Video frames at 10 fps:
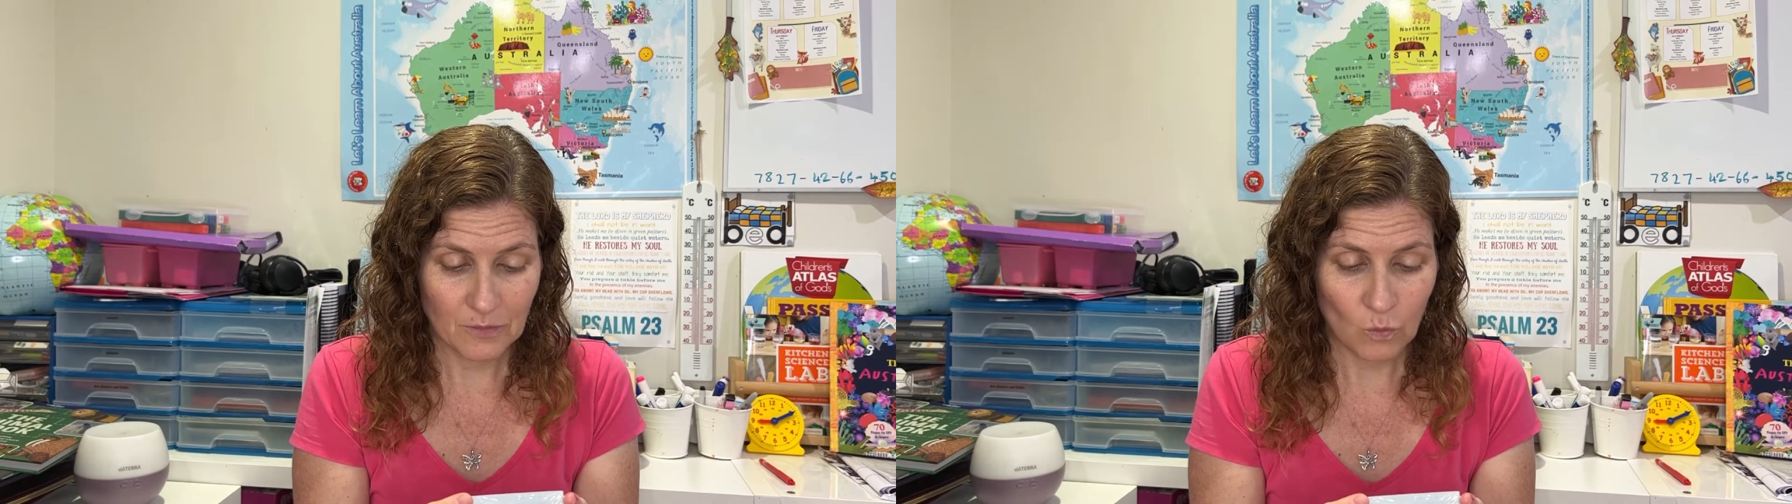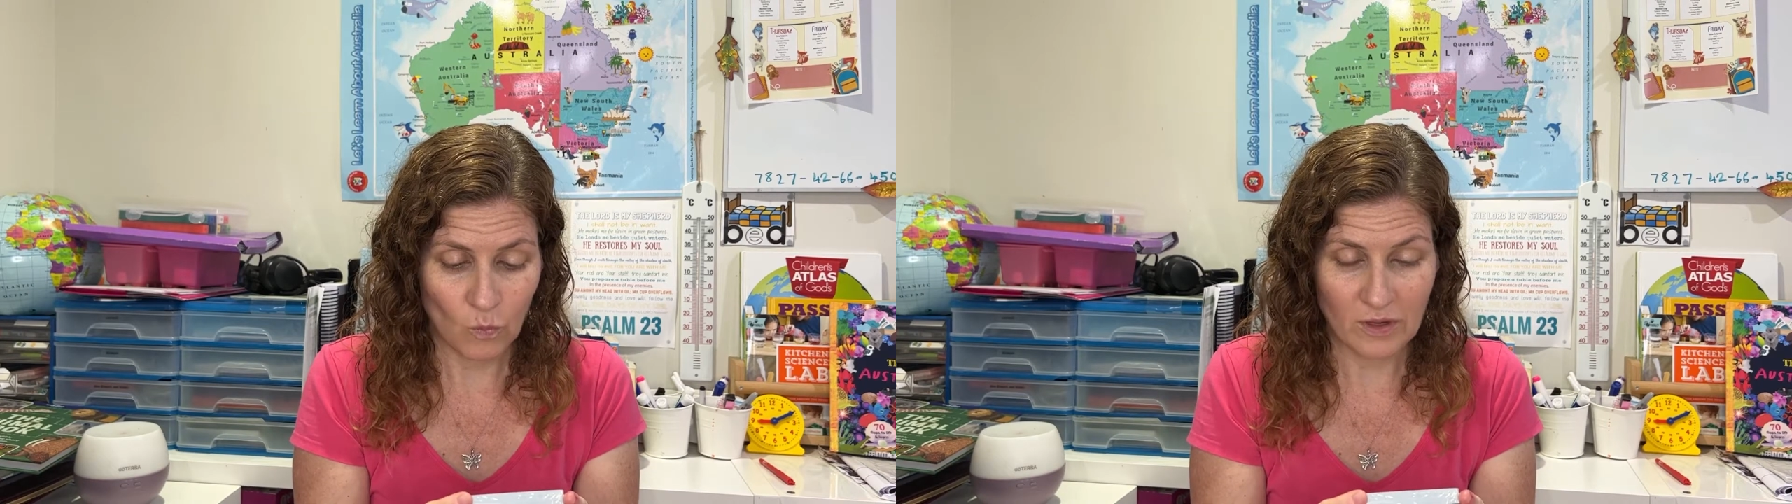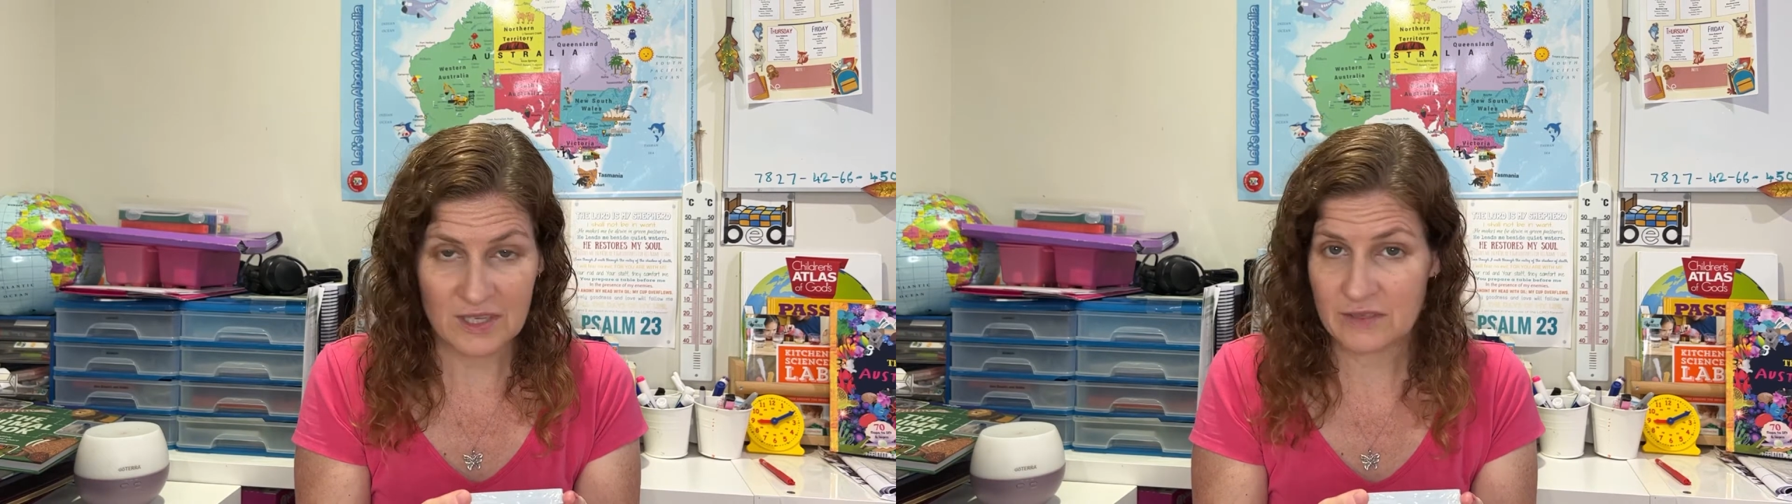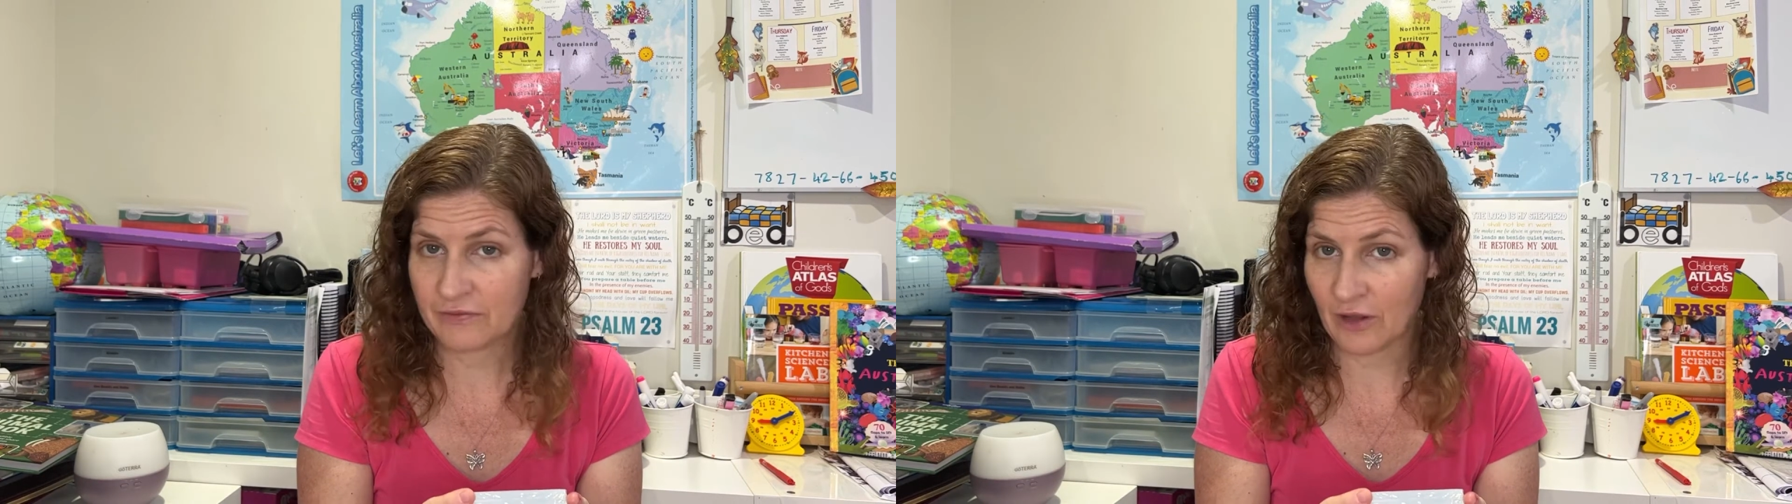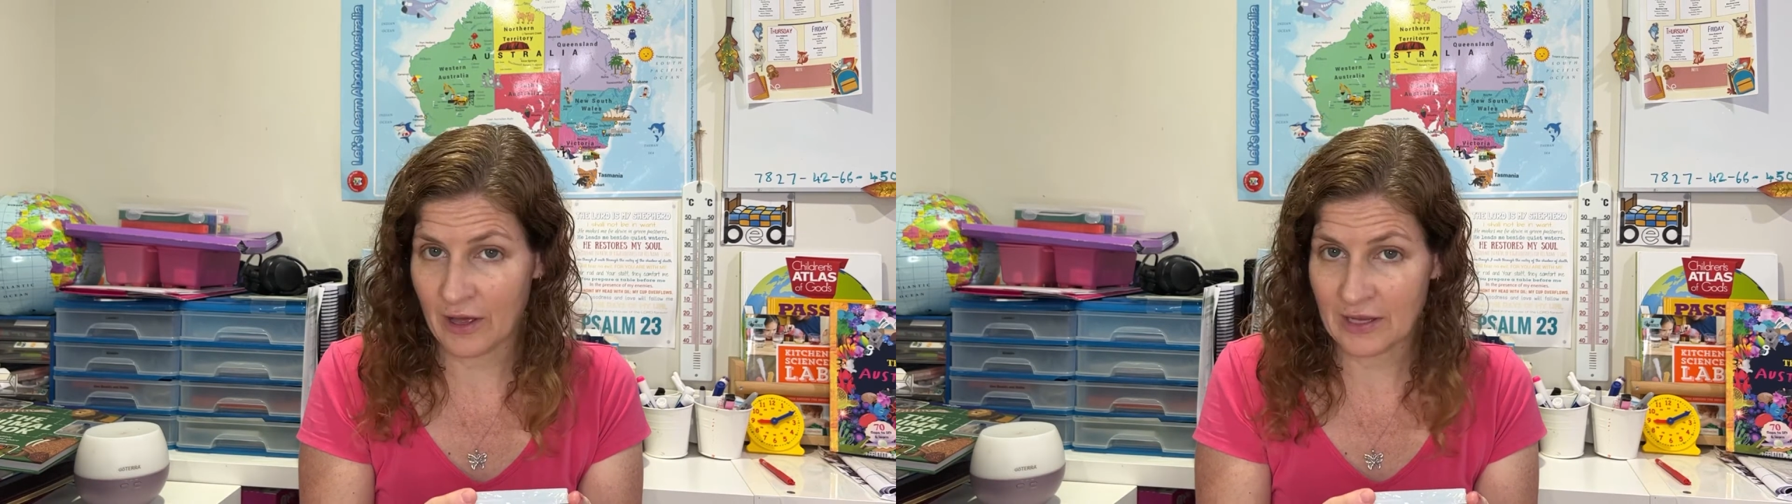What does a
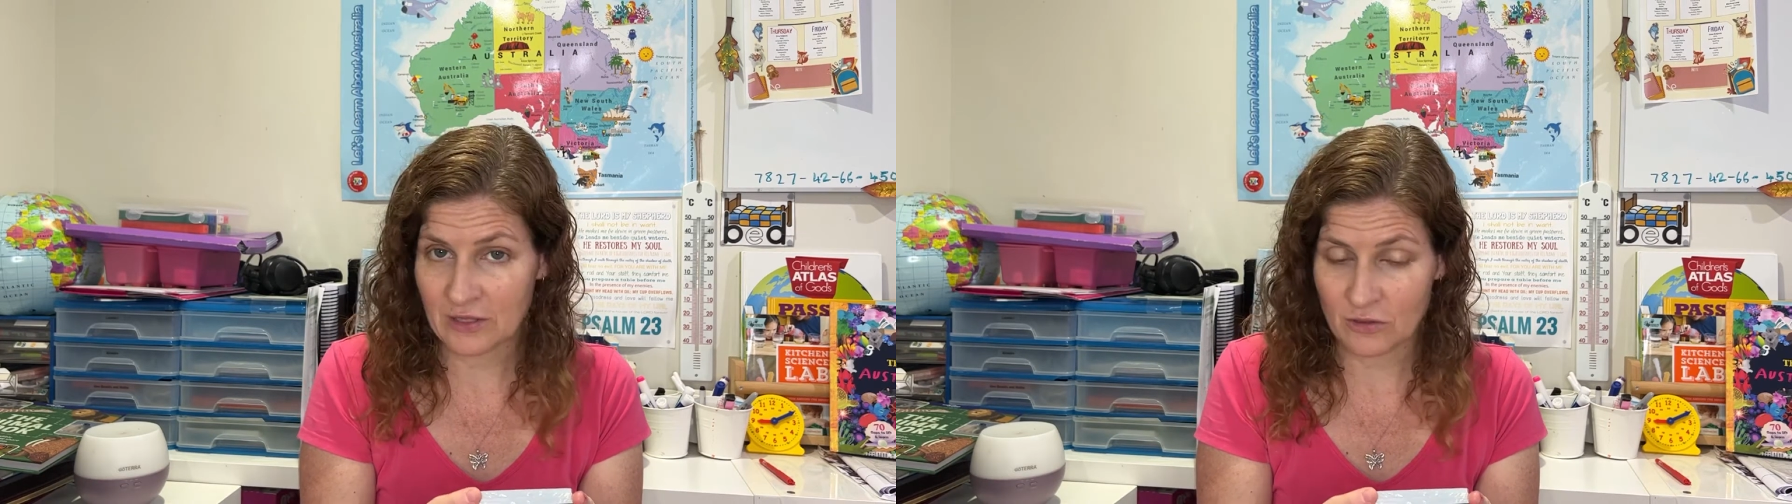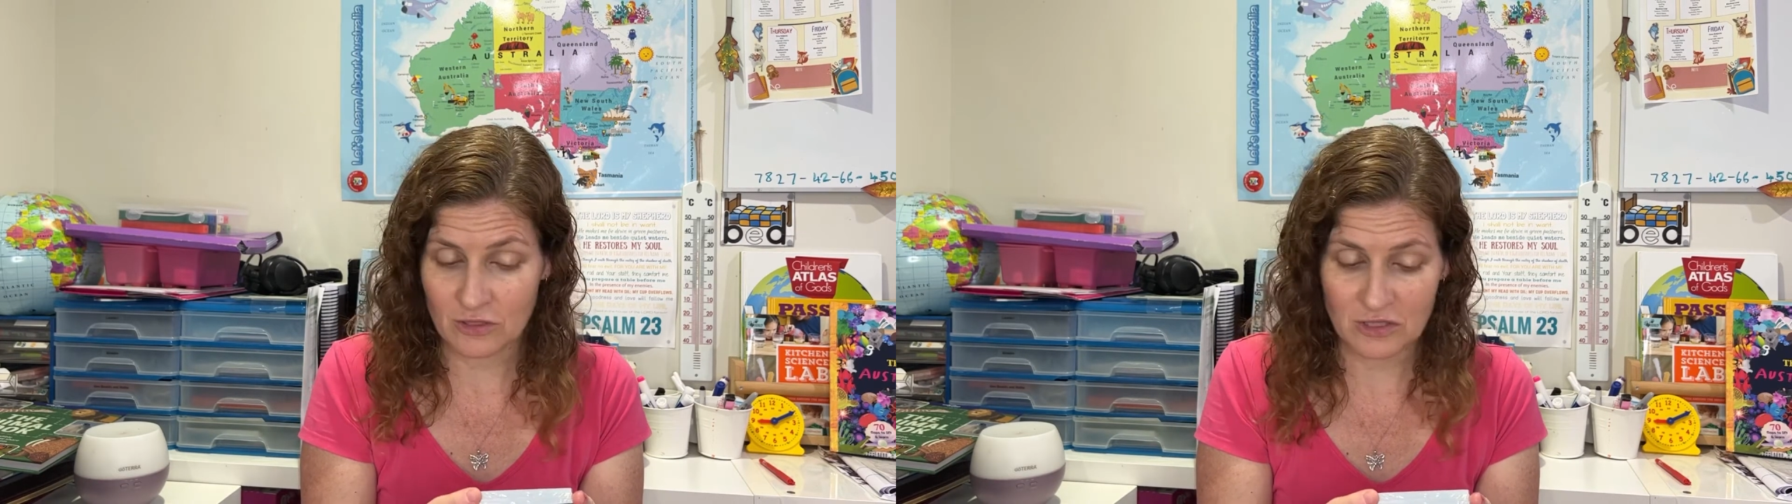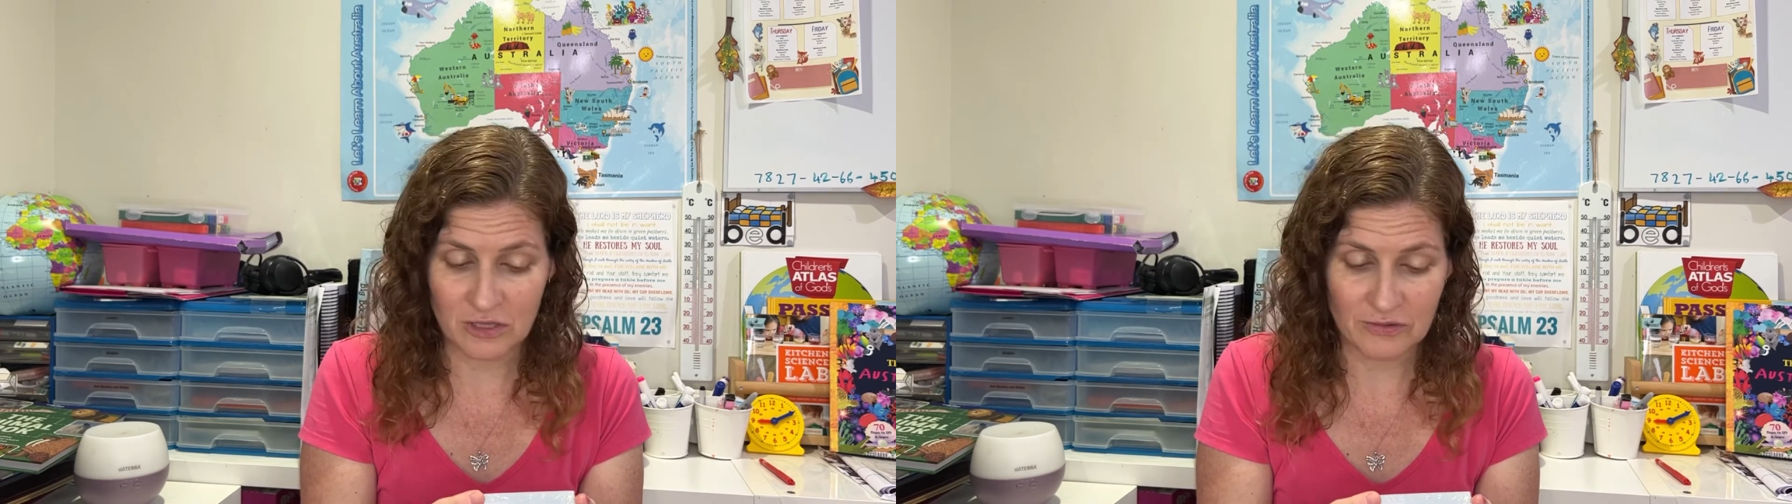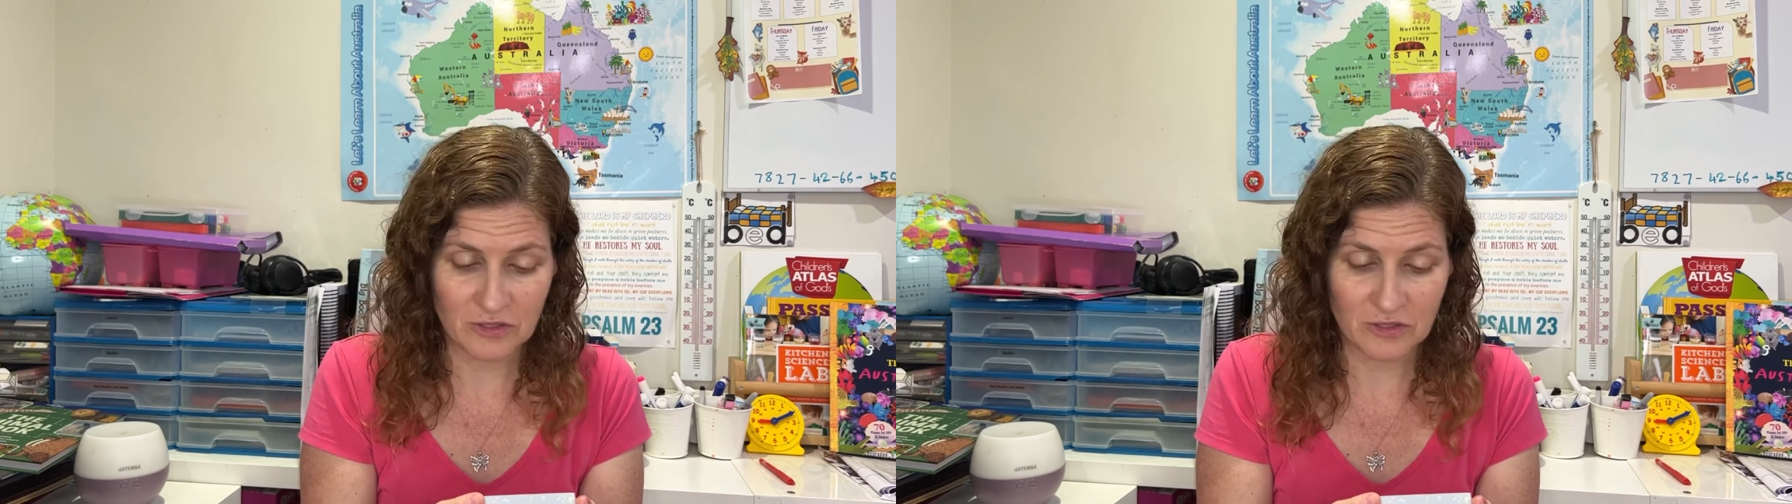flying doctor's service